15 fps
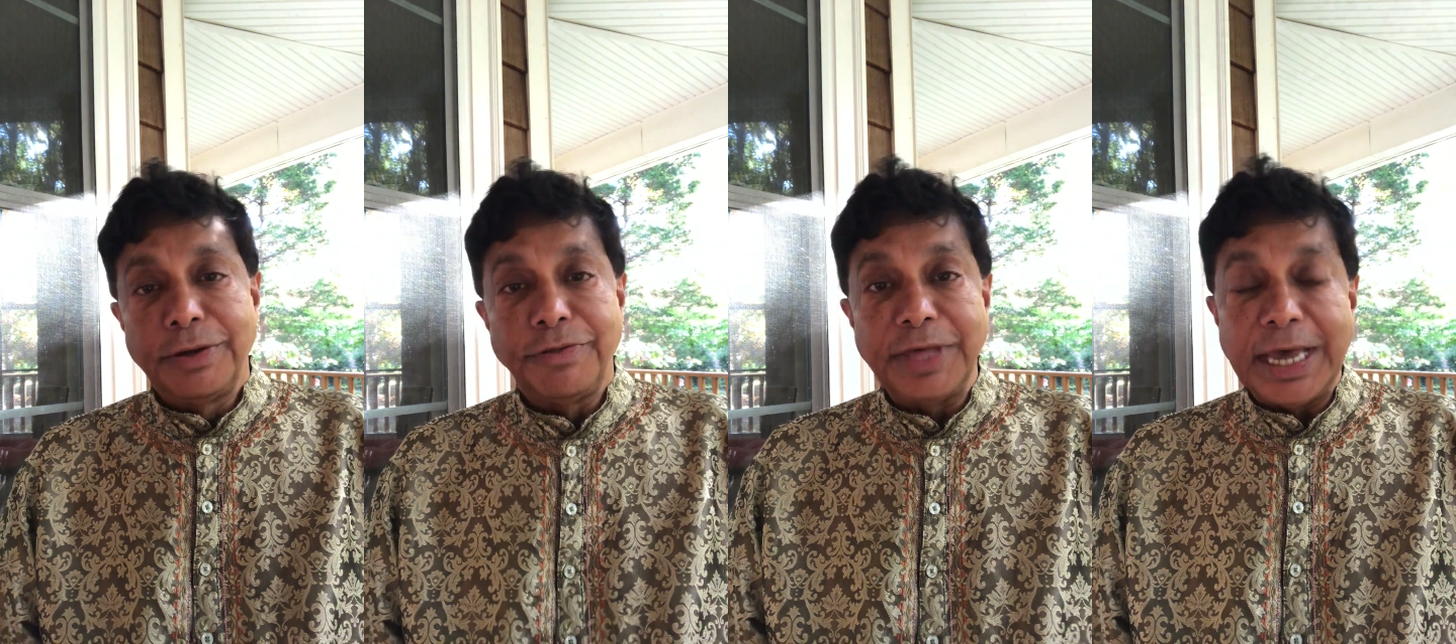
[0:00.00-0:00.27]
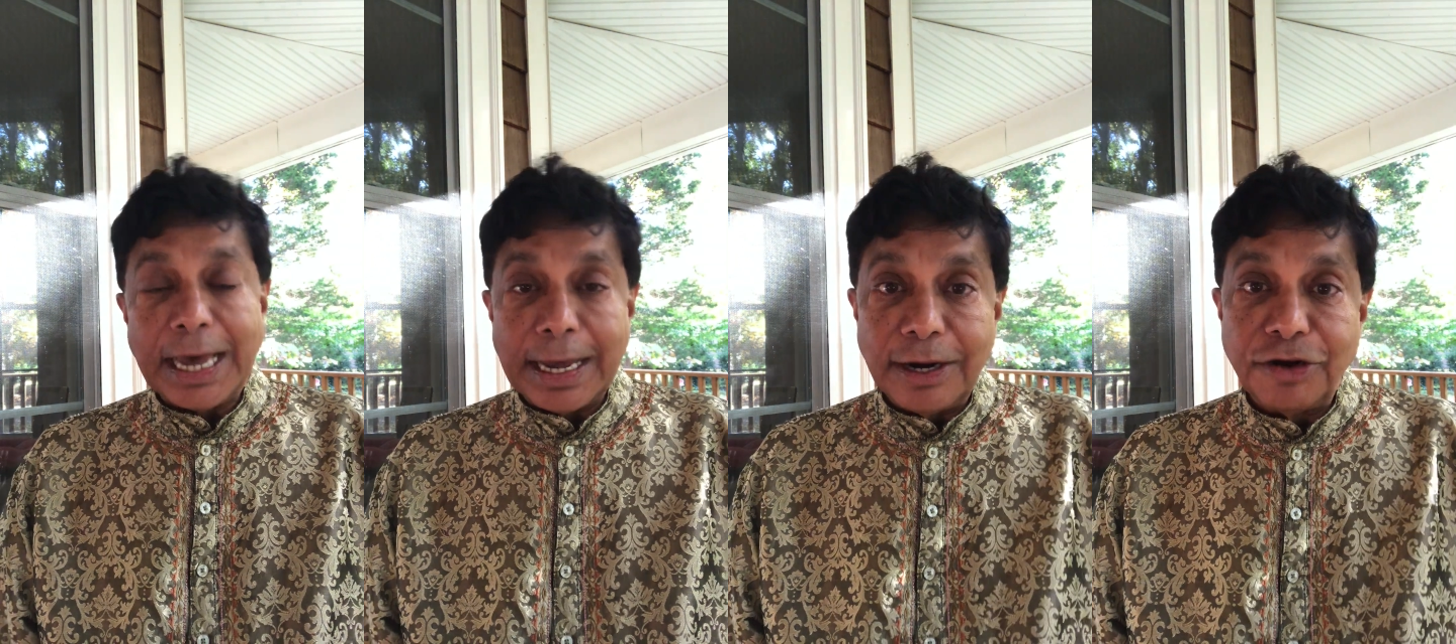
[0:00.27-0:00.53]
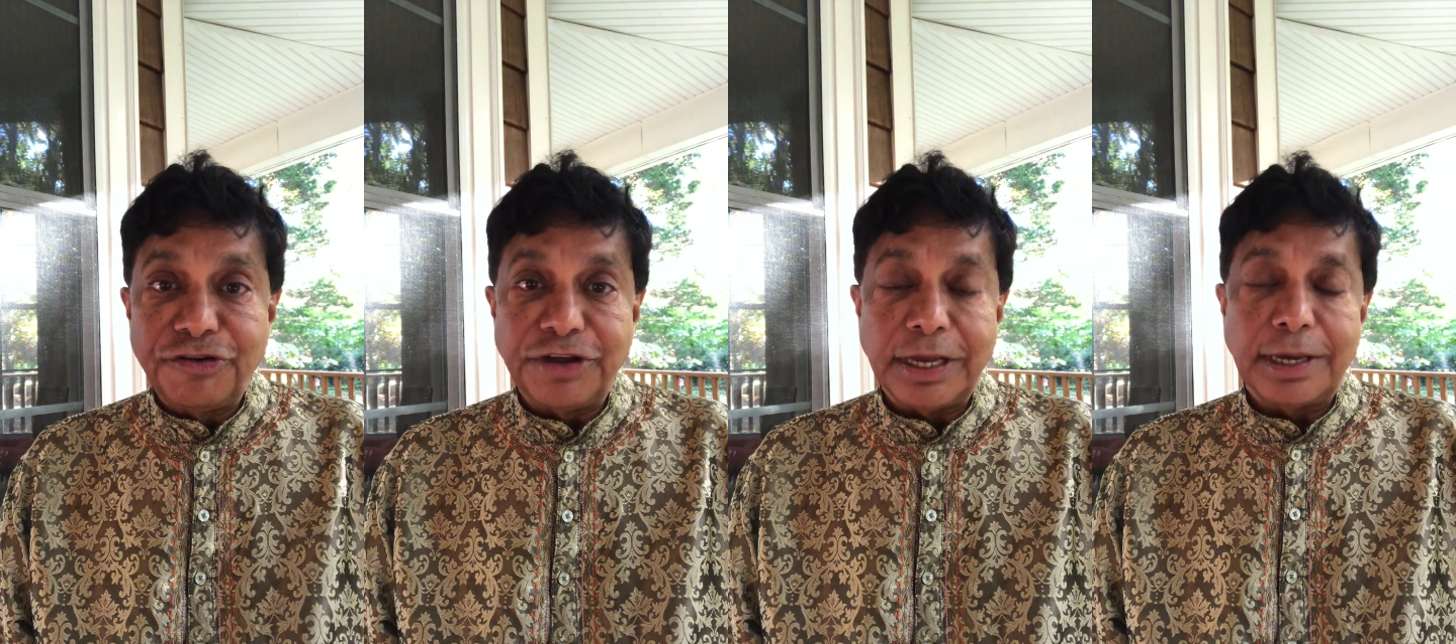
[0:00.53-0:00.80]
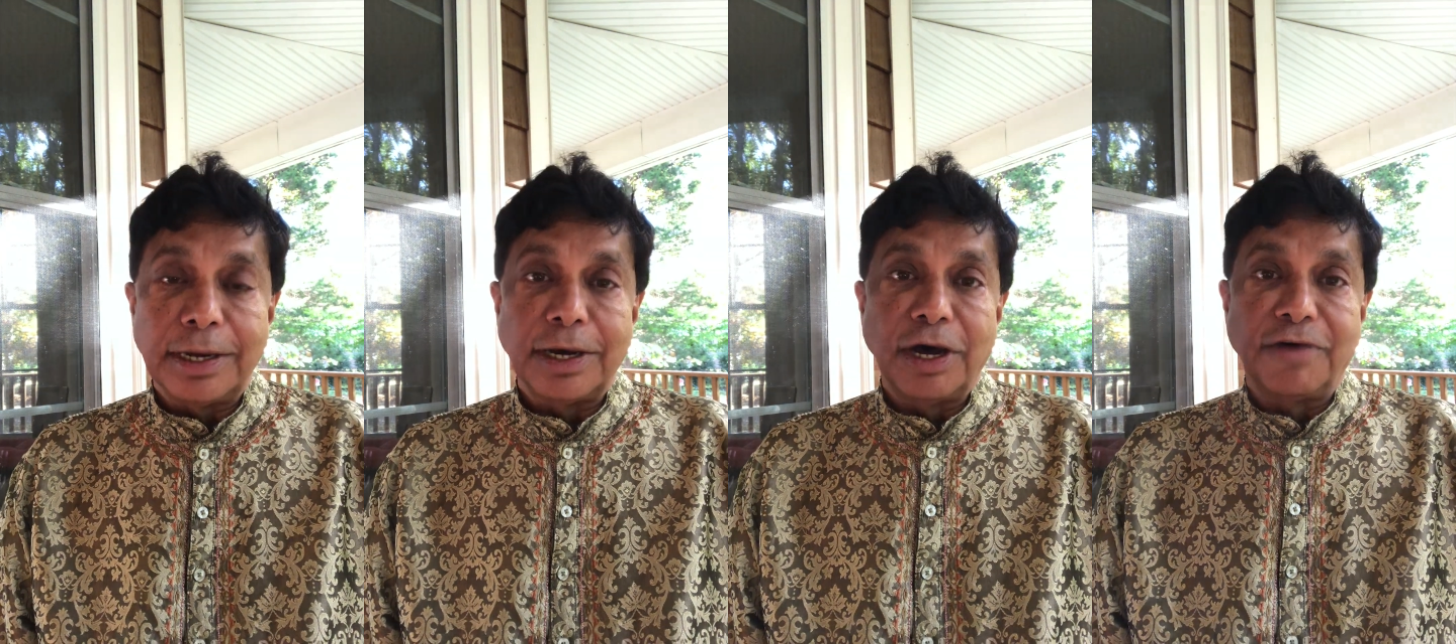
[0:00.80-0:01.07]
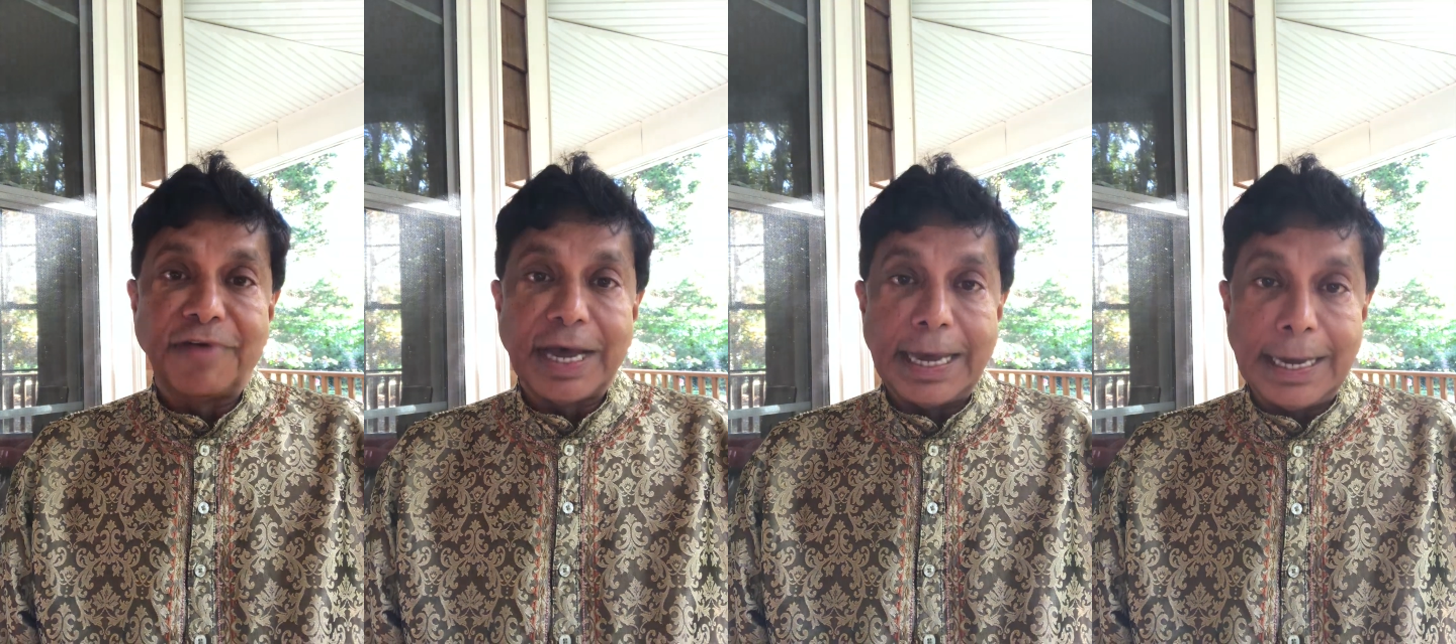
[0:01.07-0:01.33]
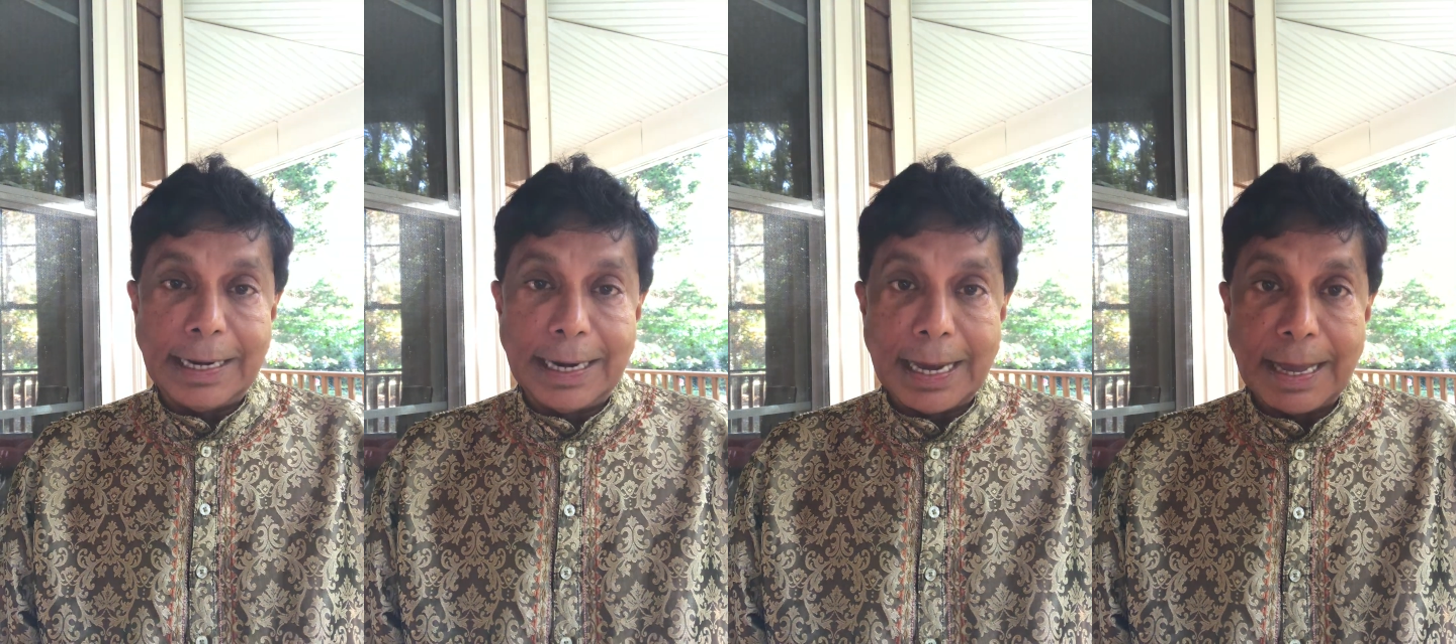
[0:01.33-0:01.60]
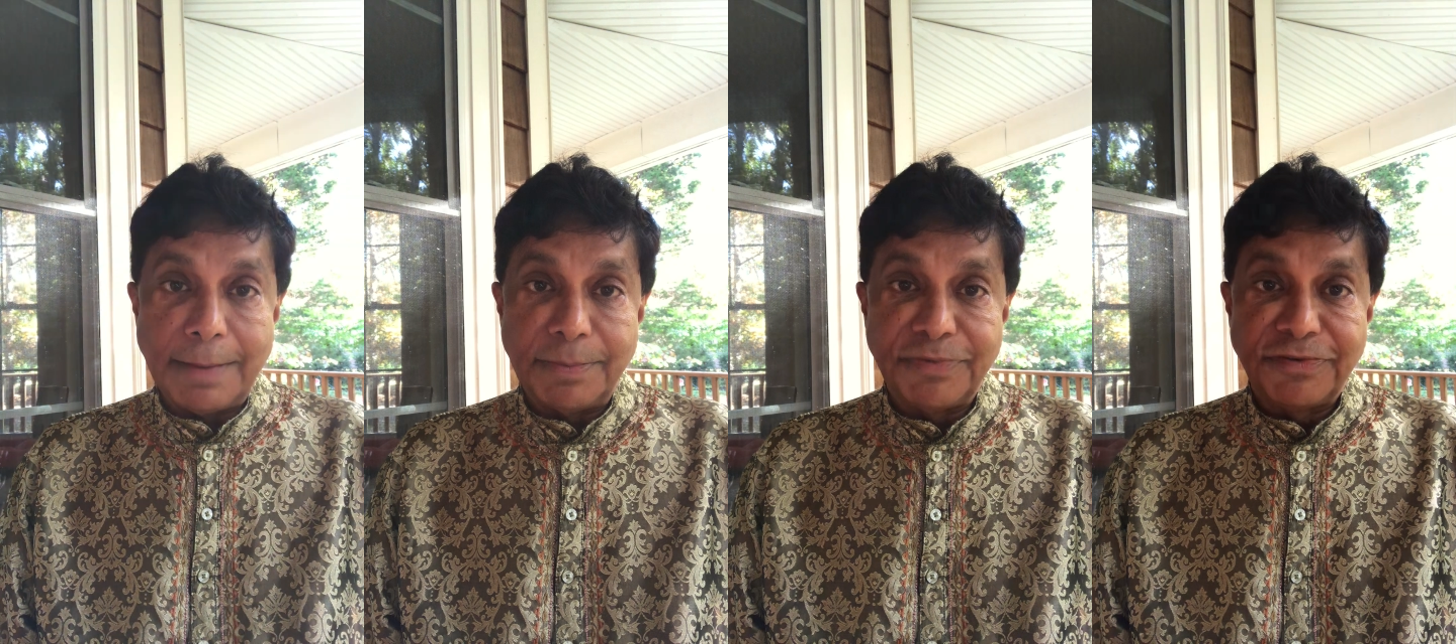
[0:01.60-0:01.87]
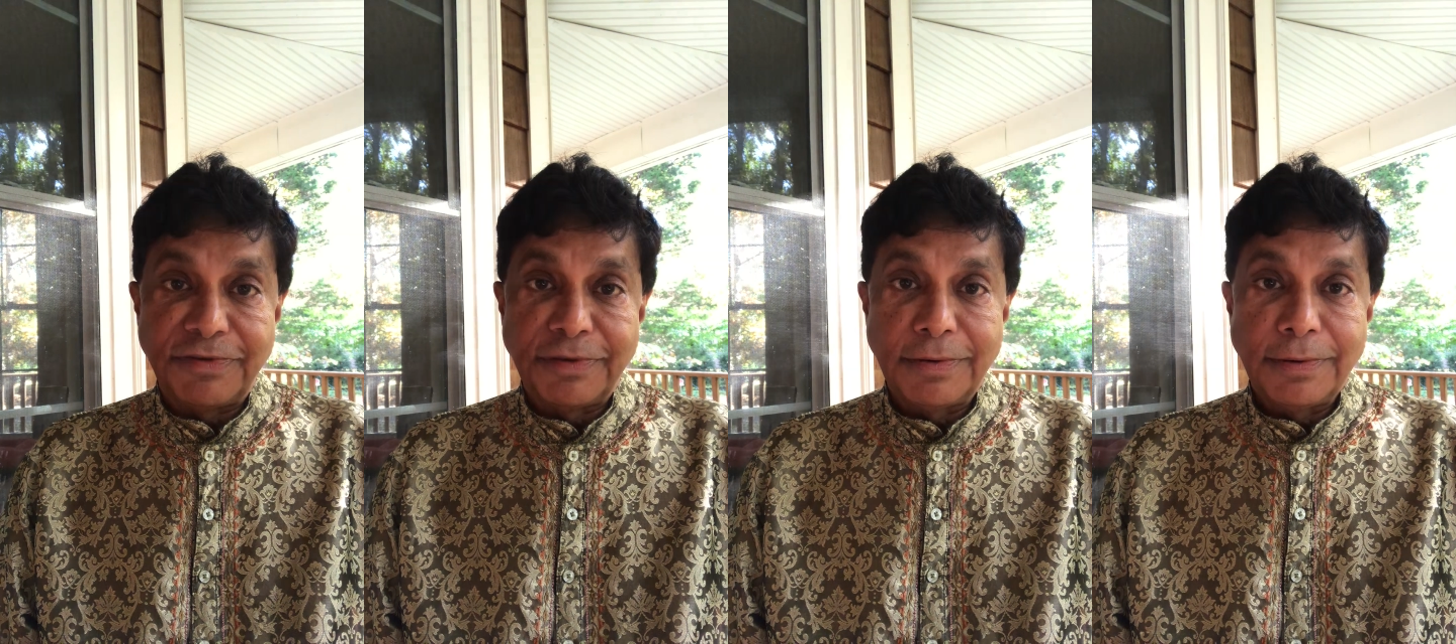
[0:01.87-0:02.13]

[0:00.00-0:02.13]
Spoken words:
the energy of our headlamps